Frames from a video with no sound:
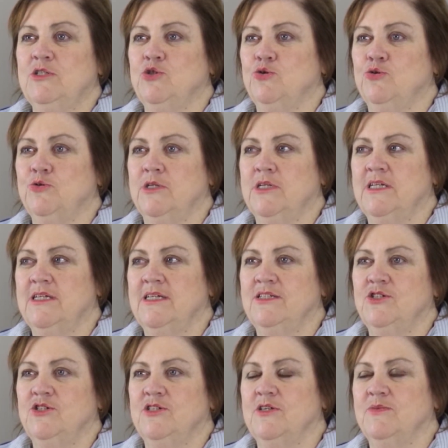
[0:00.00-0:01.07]
children had
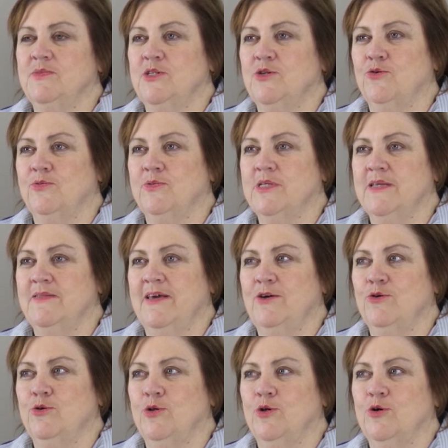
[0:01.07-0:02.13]
injured themselves and they
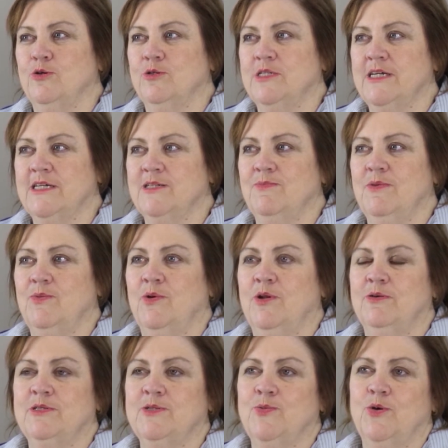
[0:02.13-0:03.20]
couldn't contact me while
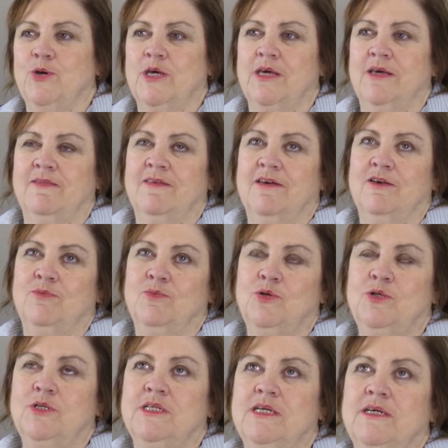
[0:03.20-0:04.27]
I was working in the
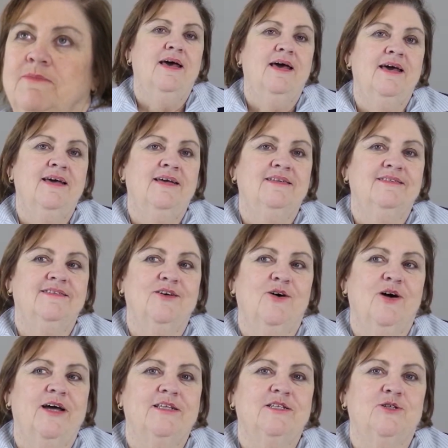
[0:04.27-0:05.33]
community, and so I
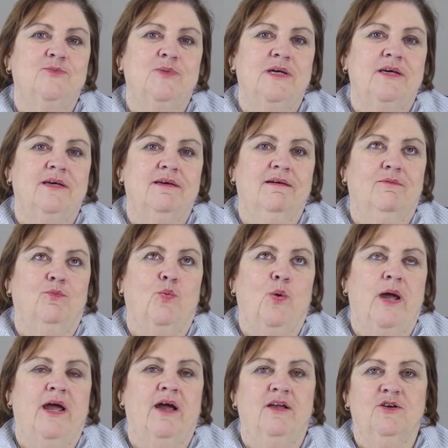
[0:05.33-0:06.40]
had to be
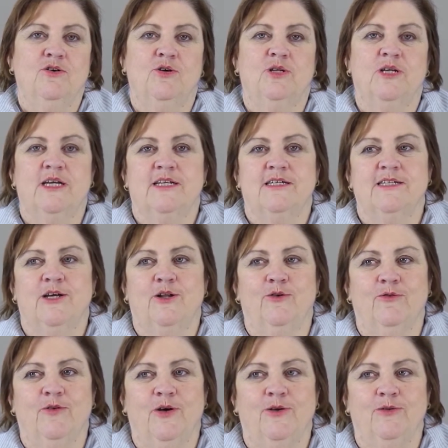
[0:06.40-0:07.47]
where you could get a
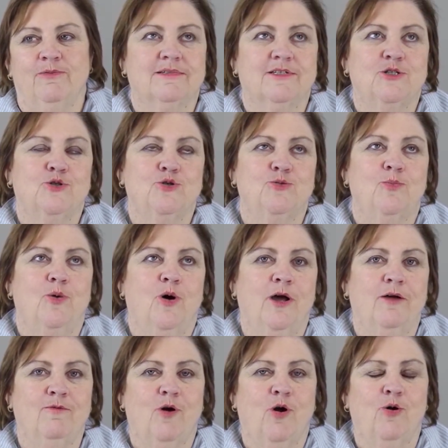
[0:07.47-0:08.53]
telephone to do
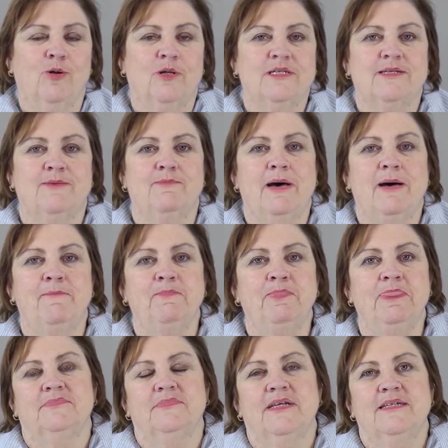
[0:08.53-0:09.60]
my role as a mum.
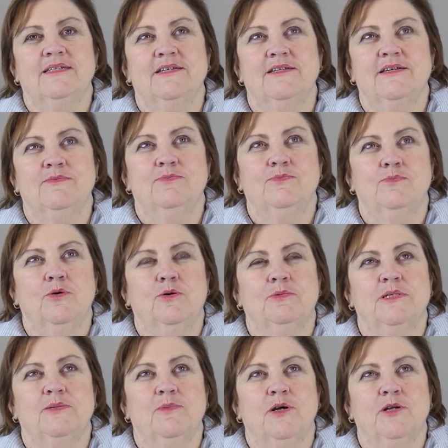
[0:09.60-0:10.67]
And so then what
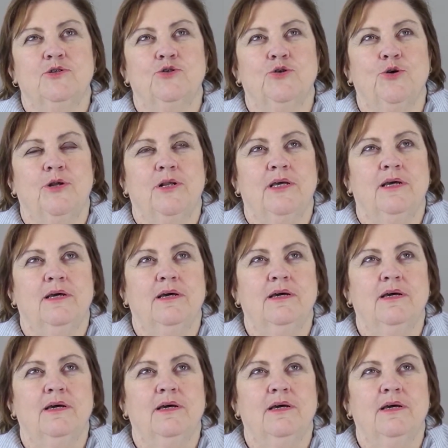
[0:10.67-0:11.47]
was my journey